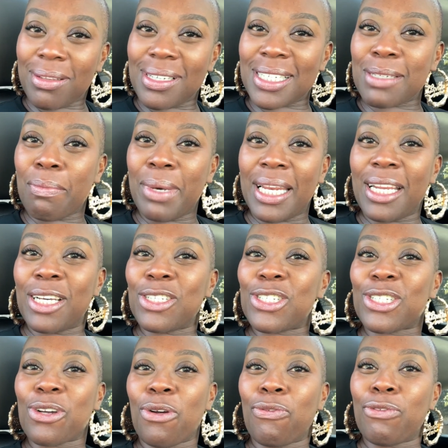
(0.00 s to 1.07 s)
this Mint and
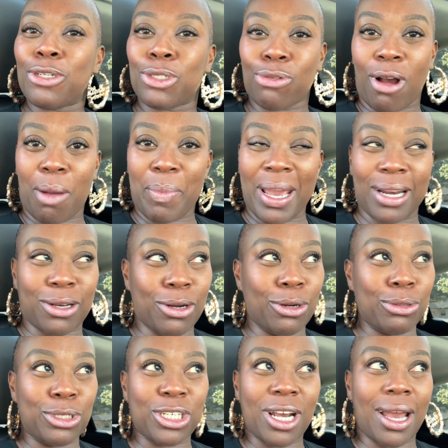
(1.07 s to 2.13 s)
Serf drop at
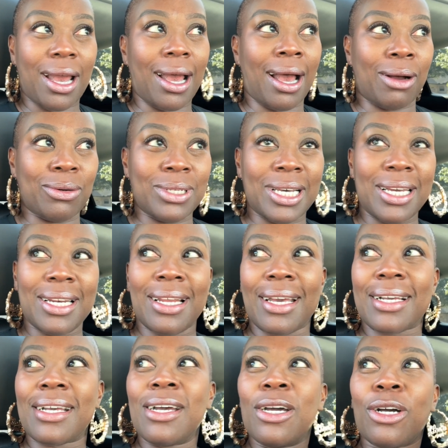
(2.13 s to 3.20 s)
Coach Outlet.
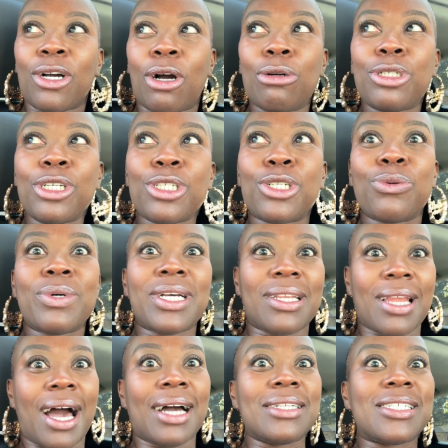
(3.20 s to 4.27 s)
Like, Coach is doing a
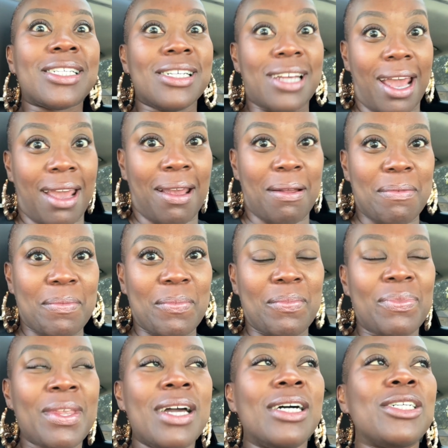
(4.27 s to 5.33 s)
lot today.
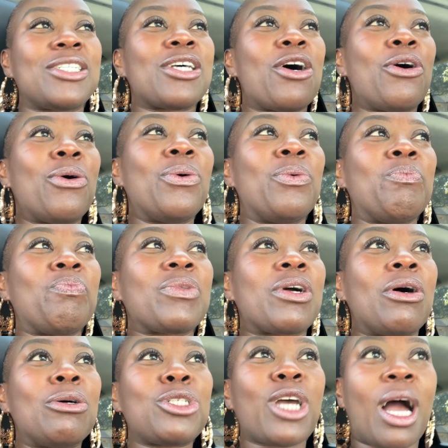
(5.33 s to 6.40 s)
So
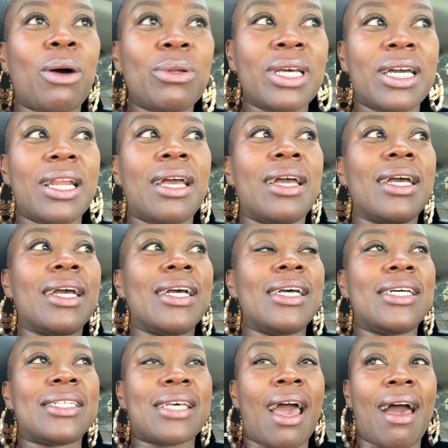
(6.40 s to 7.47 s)
Coach Outlet
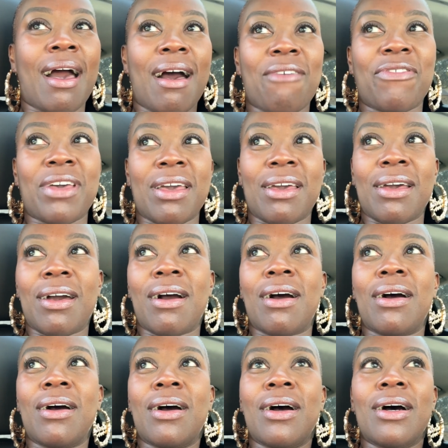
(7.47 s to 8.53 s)
is having
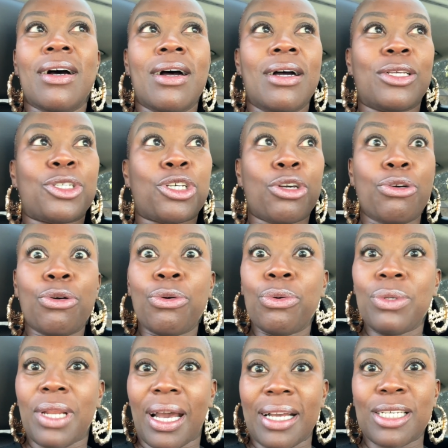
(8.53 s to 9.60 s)
two
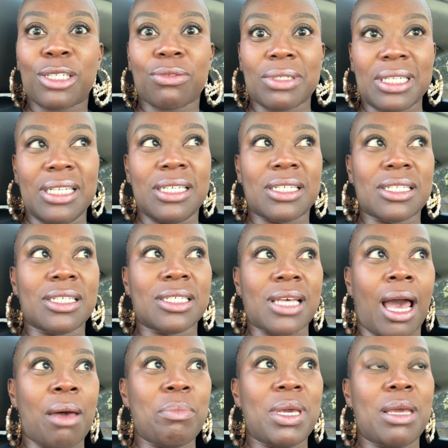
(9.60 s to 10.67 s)
nice releases.
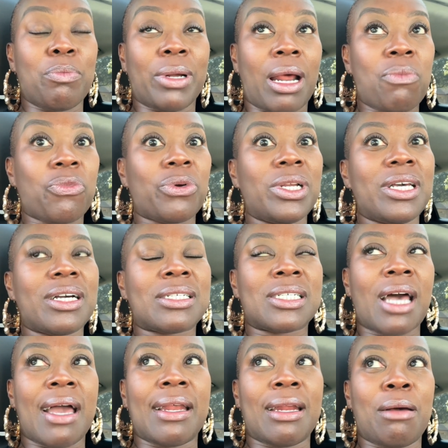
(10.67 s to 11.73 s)
I mean, but I'm really
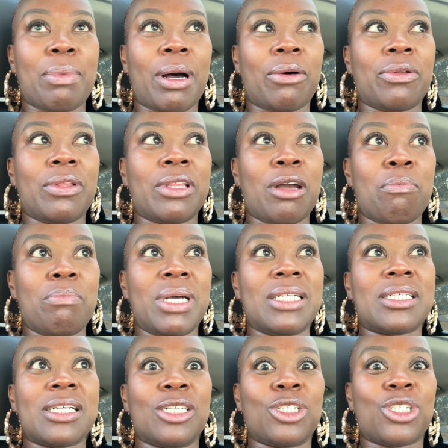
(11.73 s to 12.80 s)
excited about their
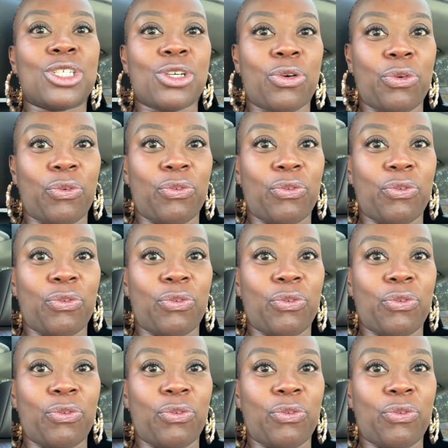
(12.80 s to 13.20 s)
Mint and Serf